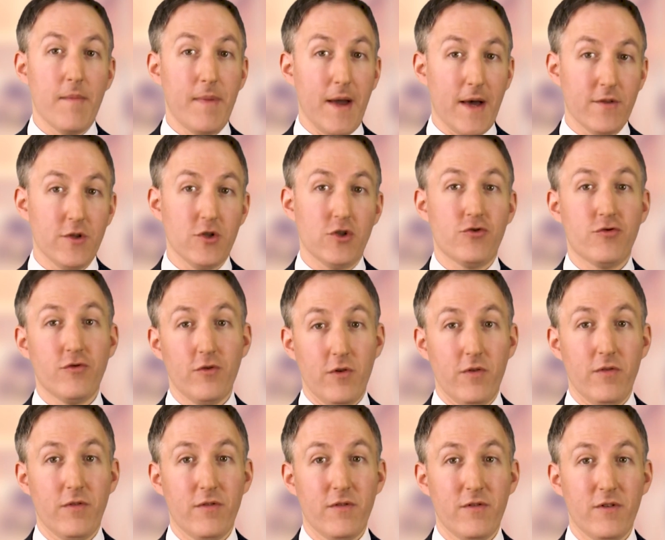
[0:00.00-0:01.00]
about the
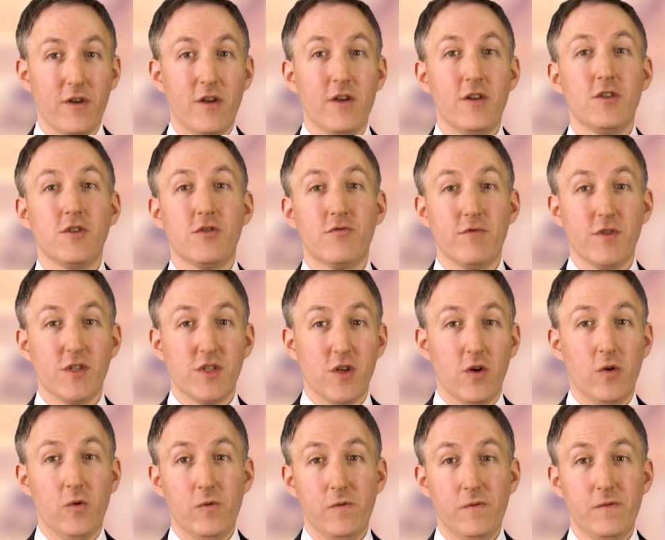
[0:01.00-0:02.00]
truth to
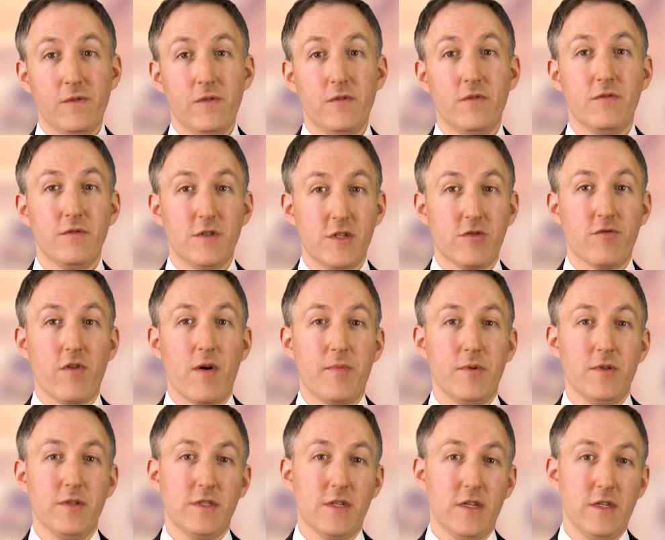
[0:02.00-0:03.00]
resolve
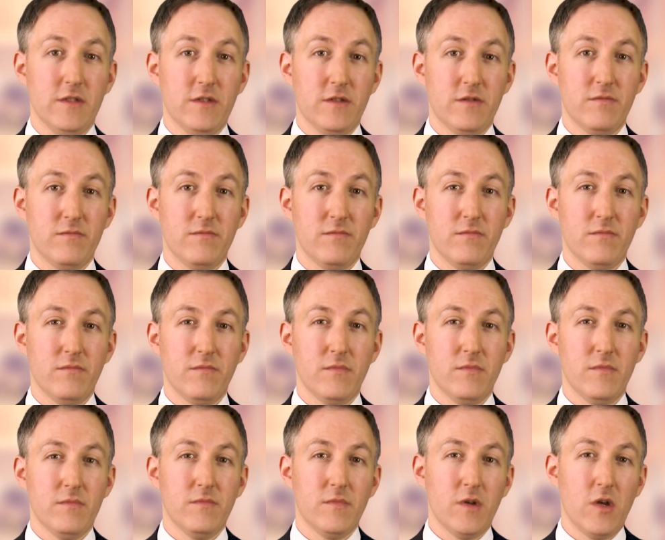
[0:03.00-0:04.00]
discrepancies.
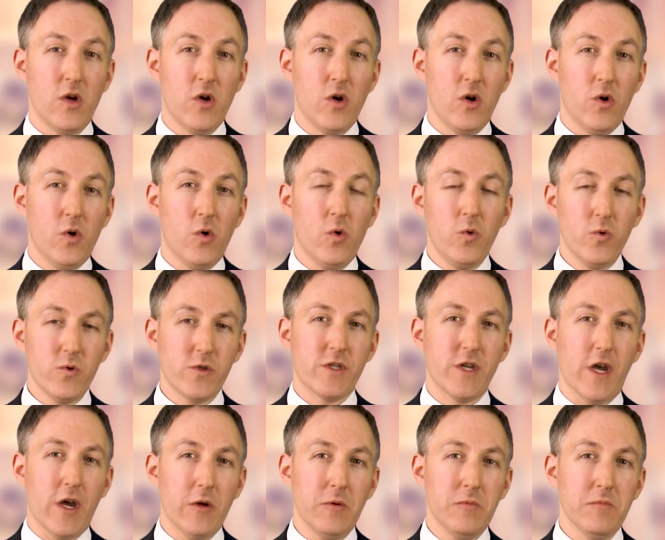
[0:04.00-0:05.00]

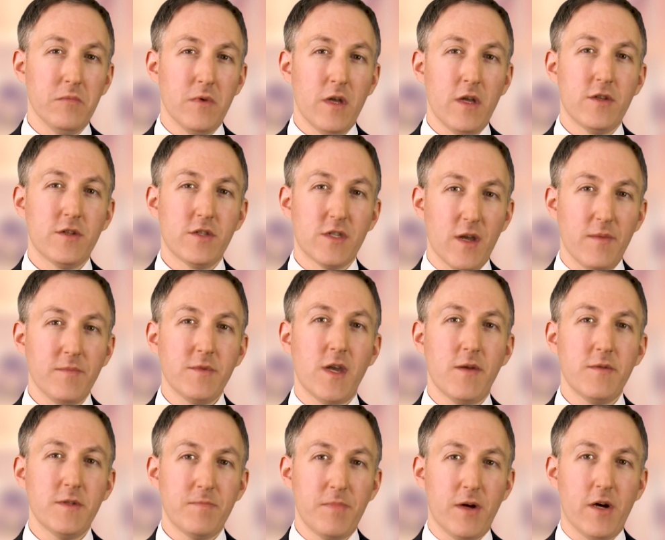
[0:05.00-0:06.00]
Also,
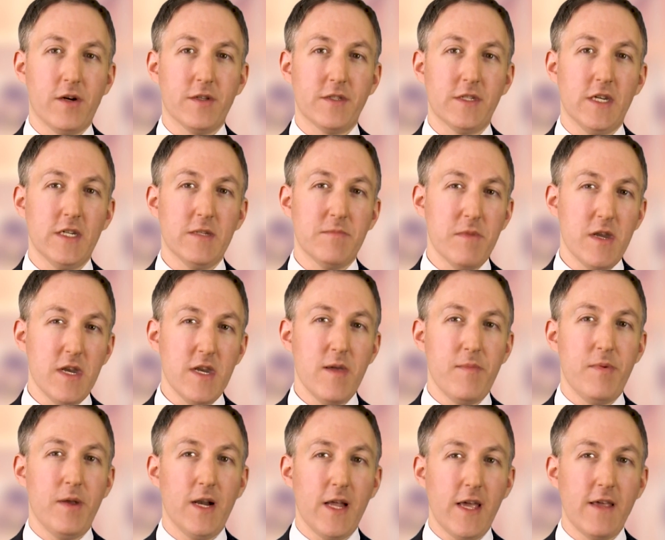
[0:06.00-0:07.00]
sometimes parties
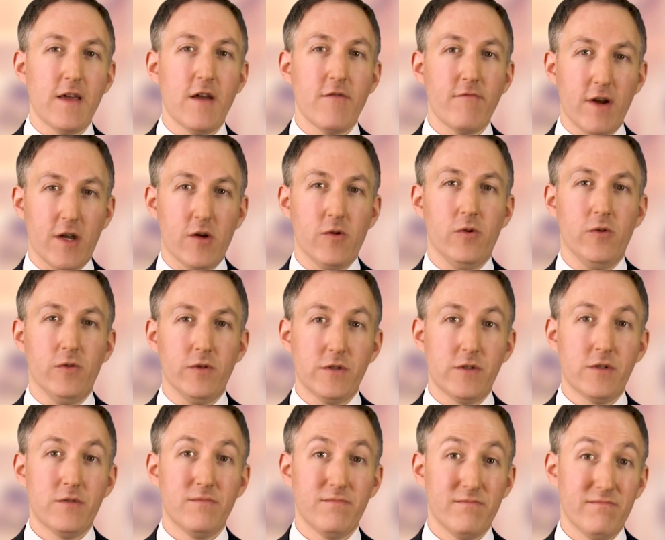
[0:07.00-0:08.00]
manipulate their
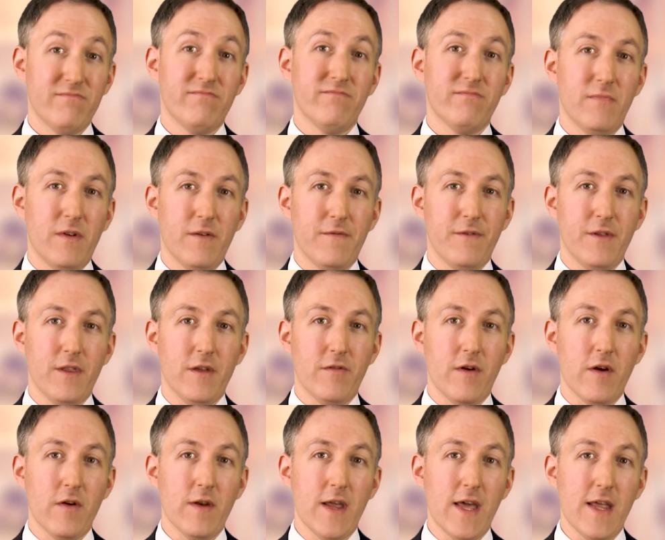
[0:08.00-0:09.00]
records for
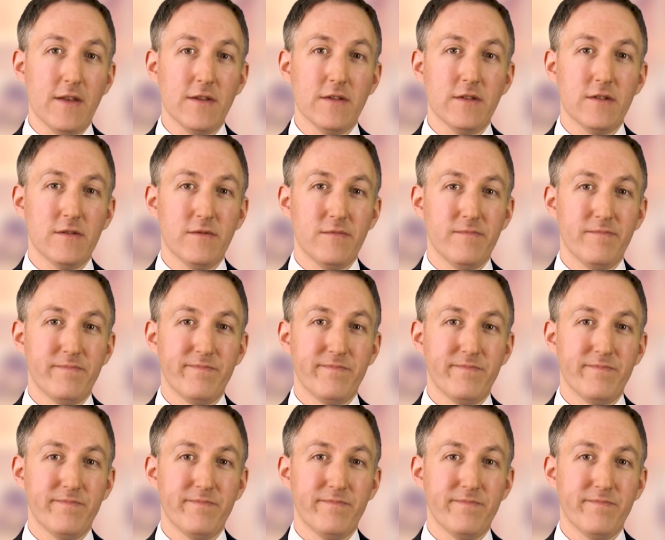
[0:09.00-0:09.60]
their own ends.